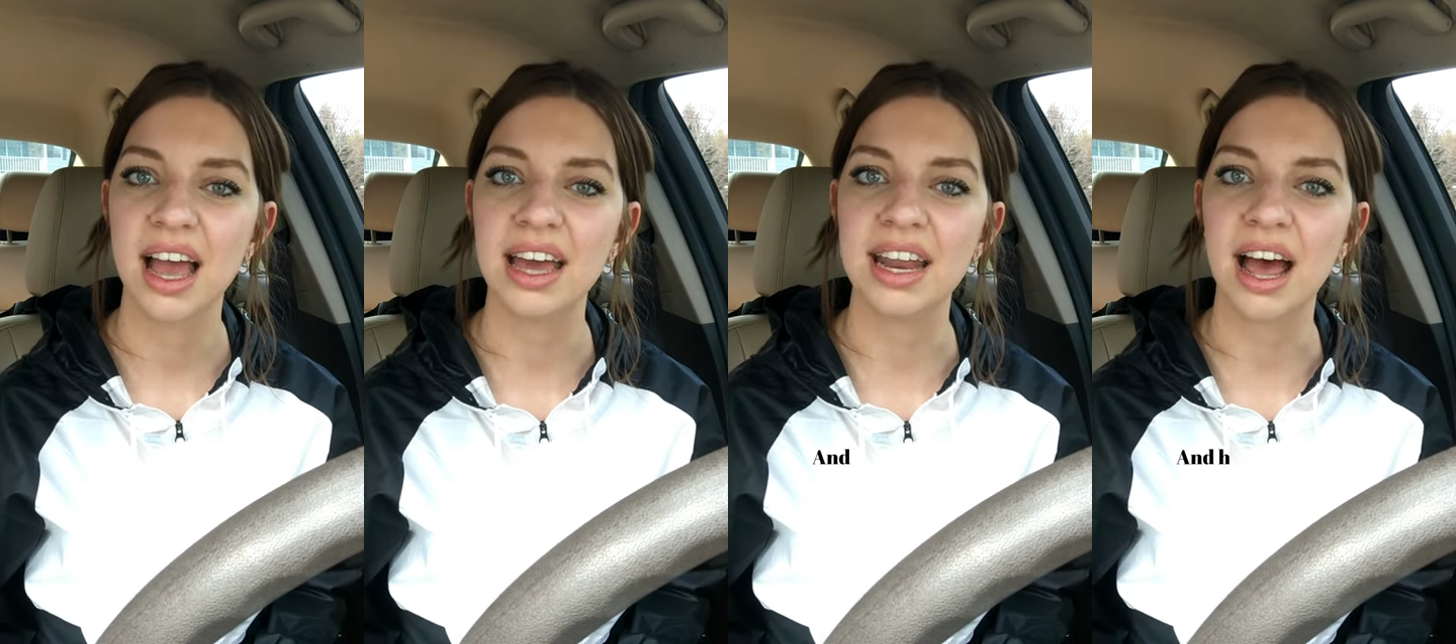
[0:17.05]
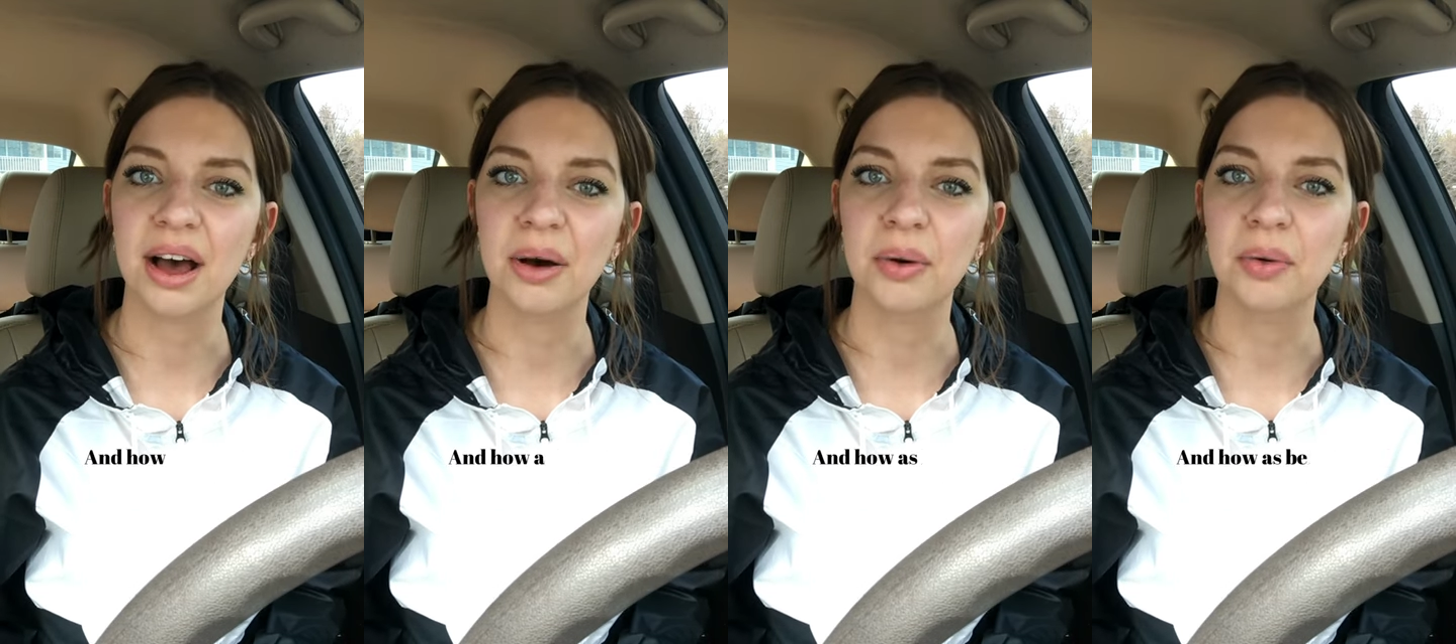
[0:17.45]
and
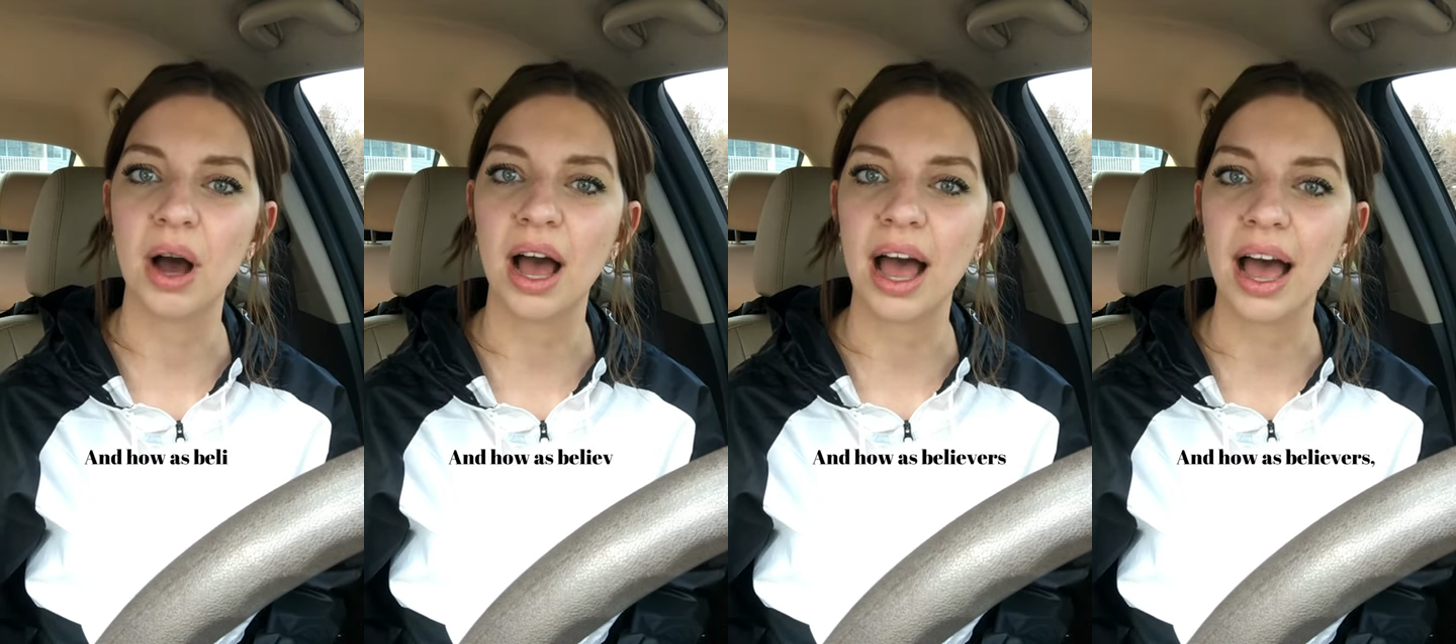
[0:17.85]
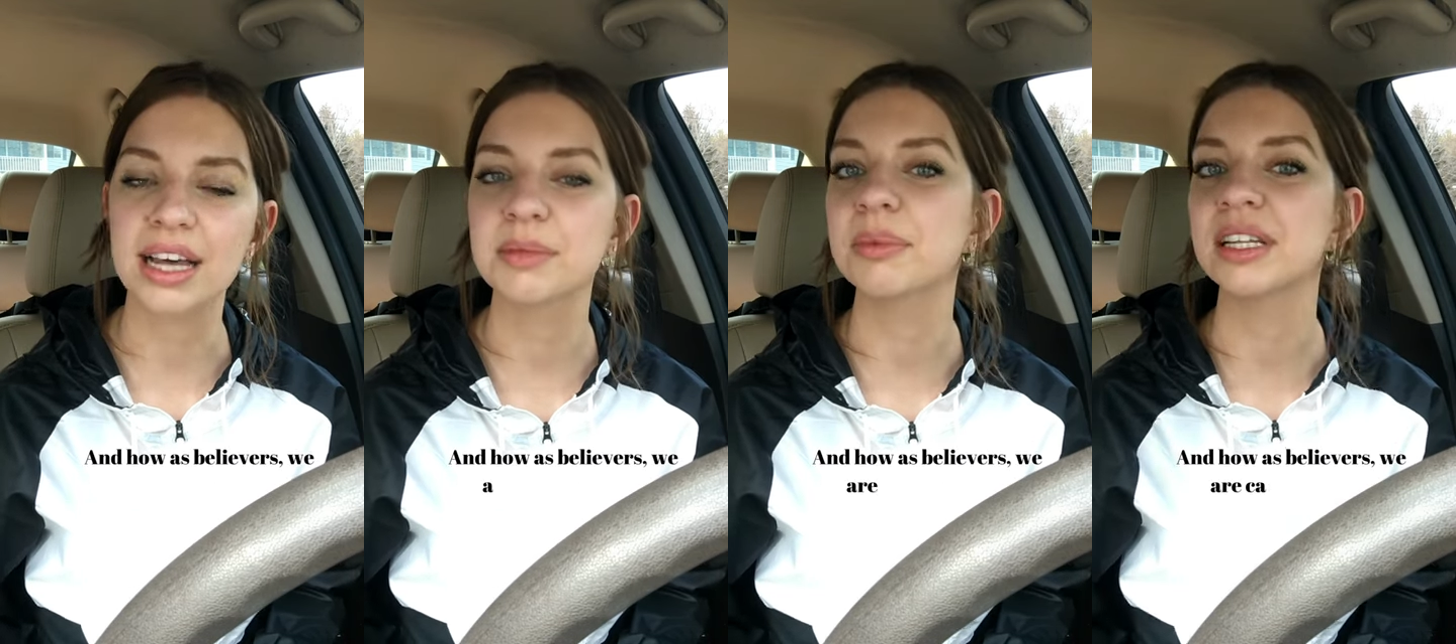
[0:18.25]
how
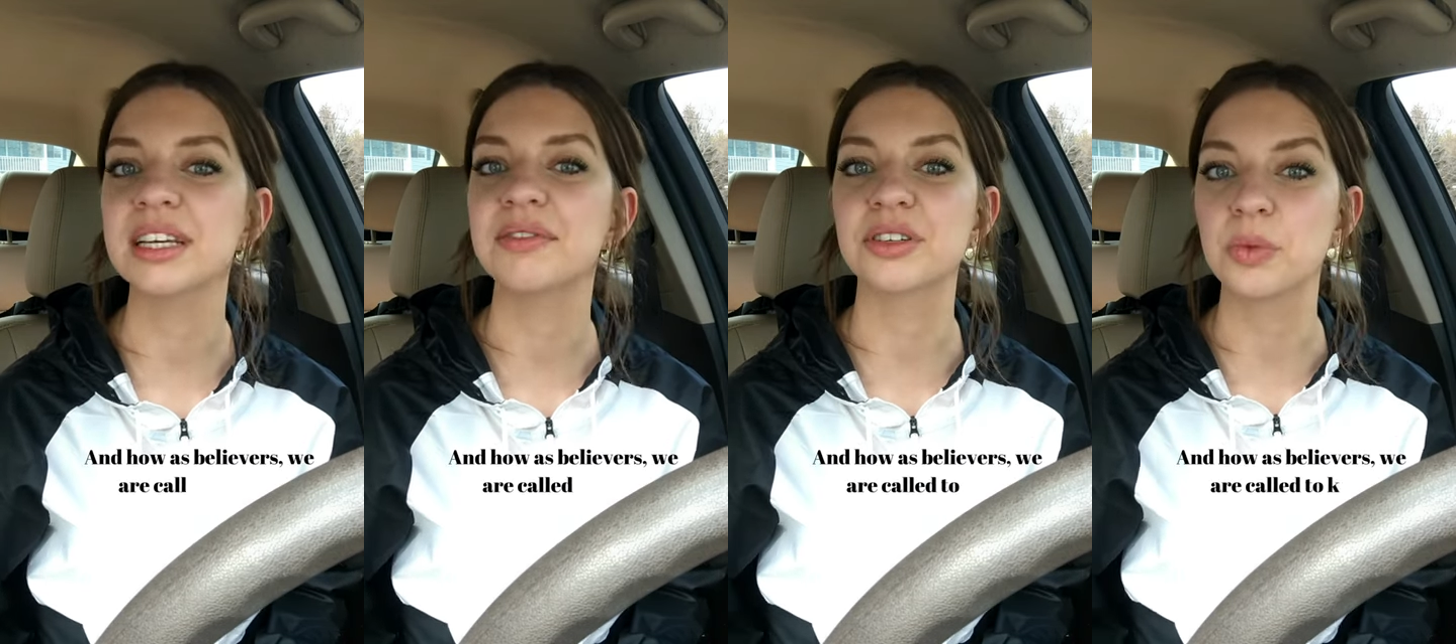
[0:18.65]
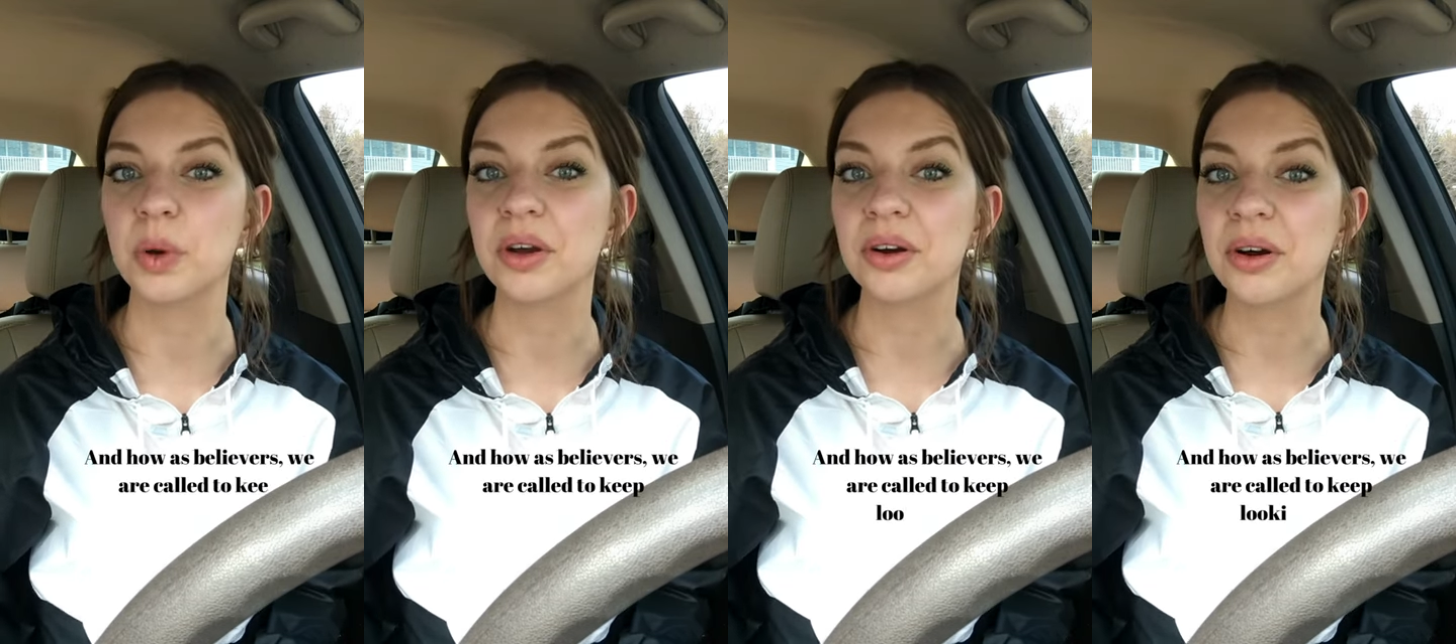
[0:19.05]
as believers,
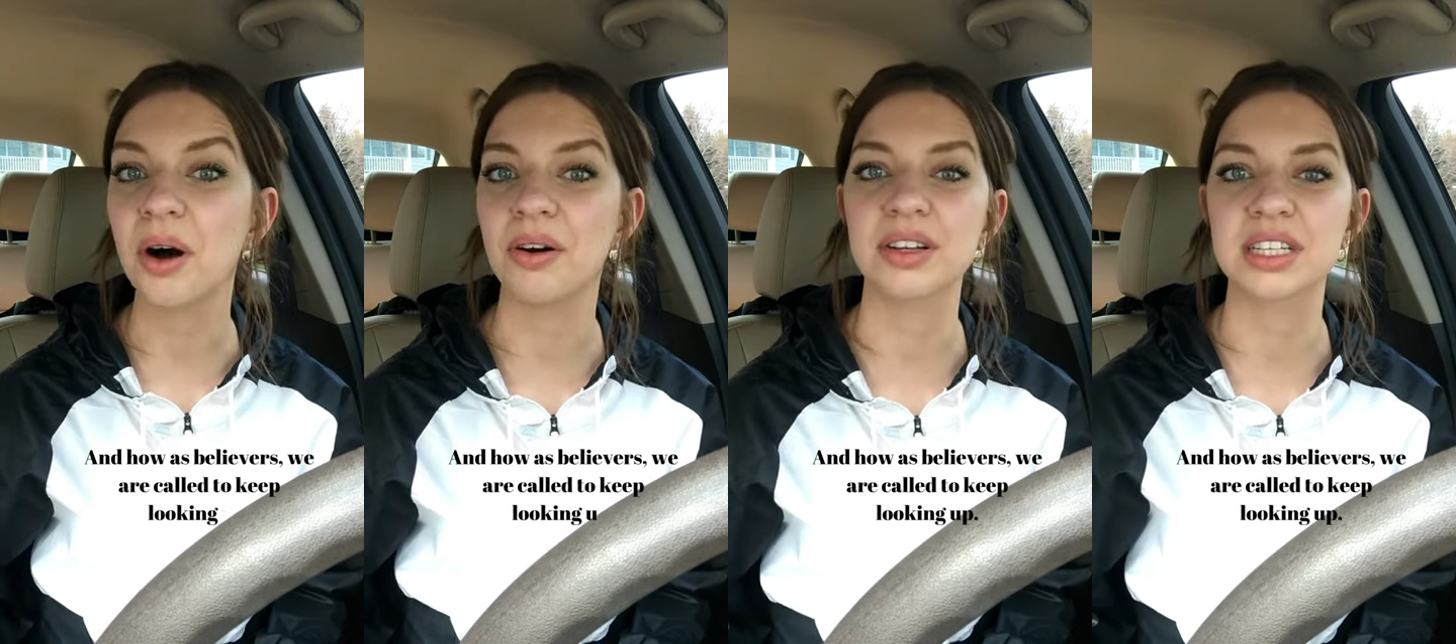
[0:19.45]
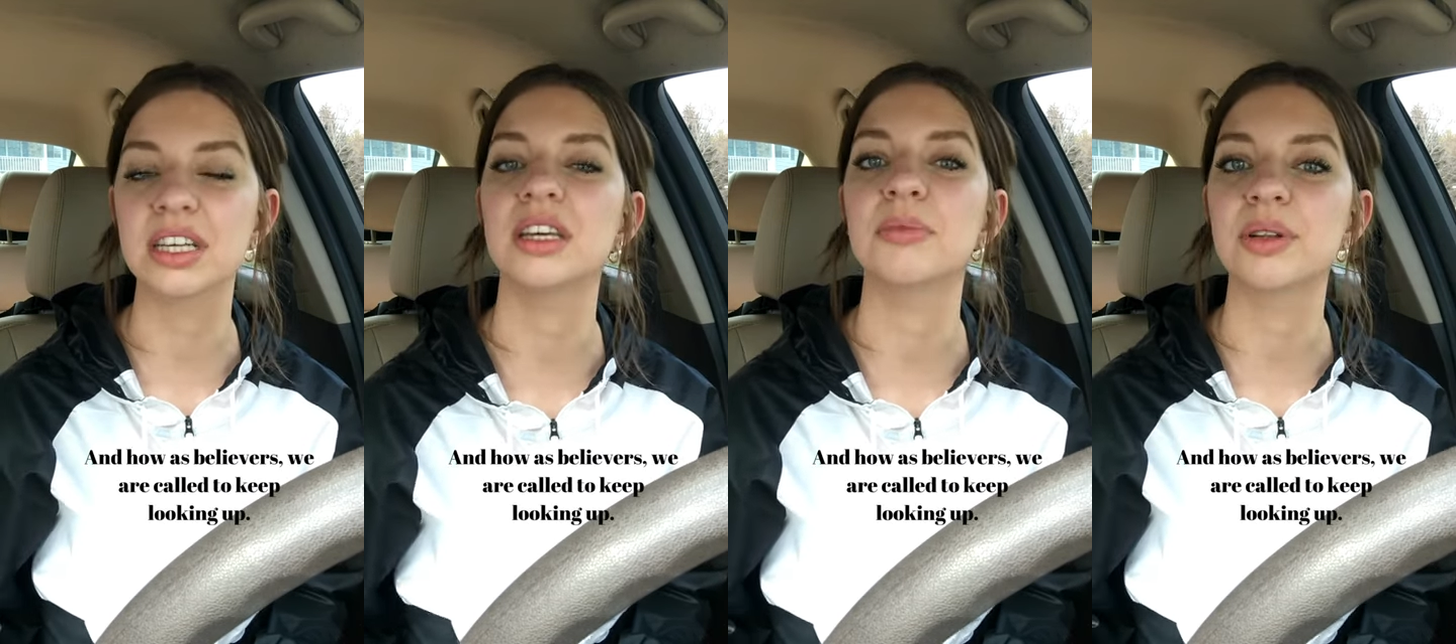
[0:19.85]
we are called to
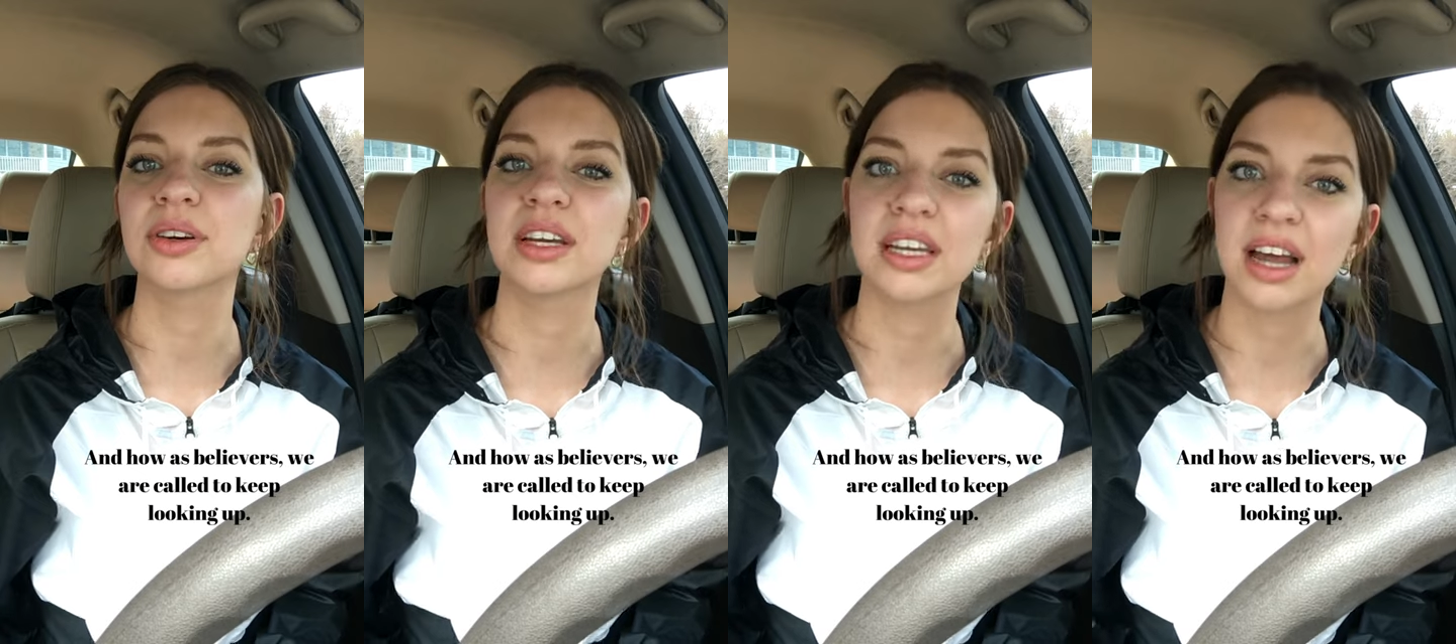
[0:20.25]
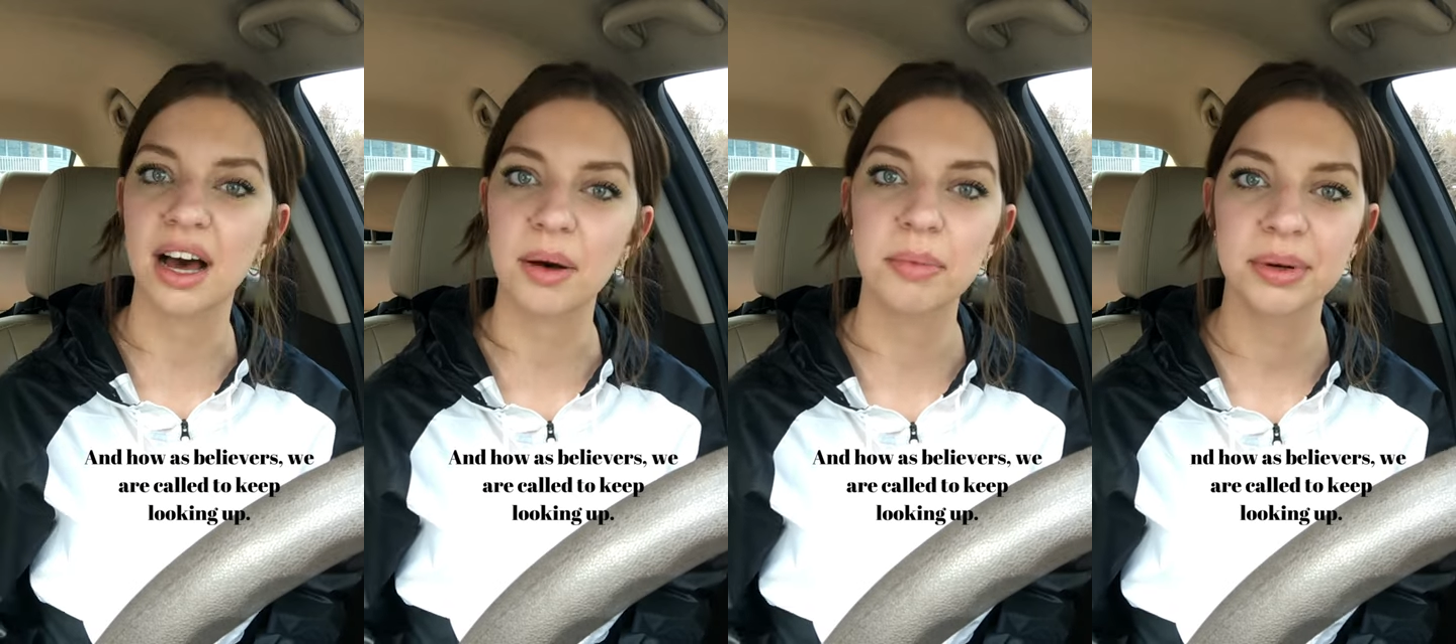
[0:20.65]
keep looking up.